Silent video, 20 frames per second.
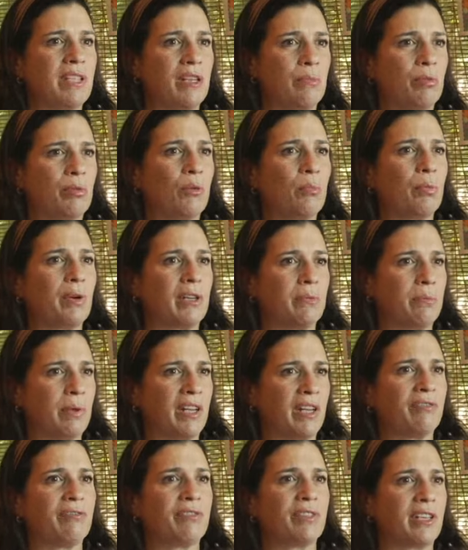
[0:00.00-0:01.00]
the appropriate
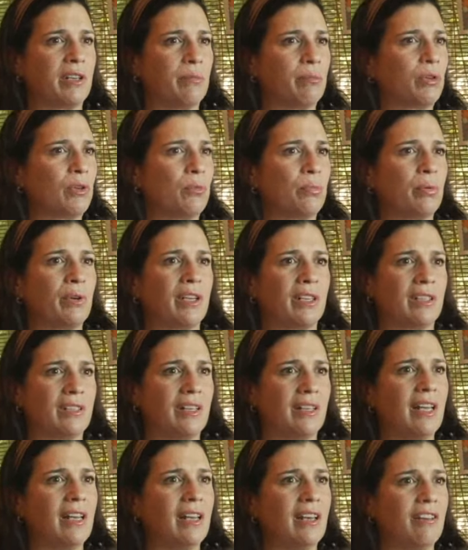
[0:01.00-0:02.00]
pet for the appropriate
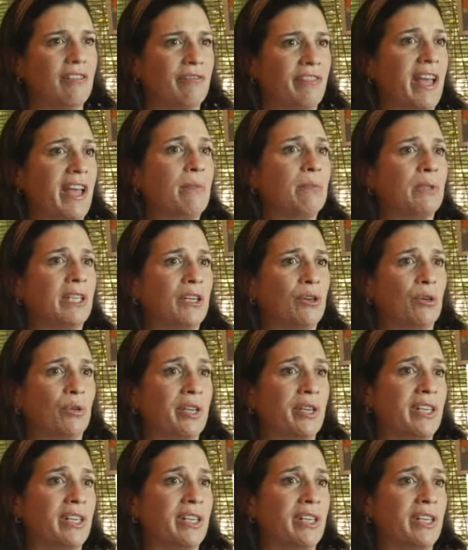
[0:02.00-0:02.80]
family or